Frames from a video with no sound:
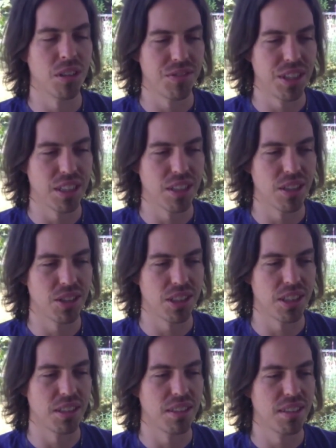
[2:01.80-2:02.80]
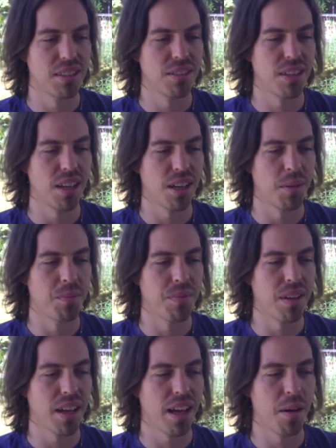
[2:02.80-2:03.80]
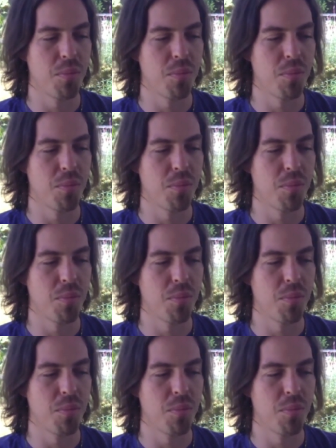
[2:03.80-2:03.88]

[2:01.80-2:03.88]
of years. And I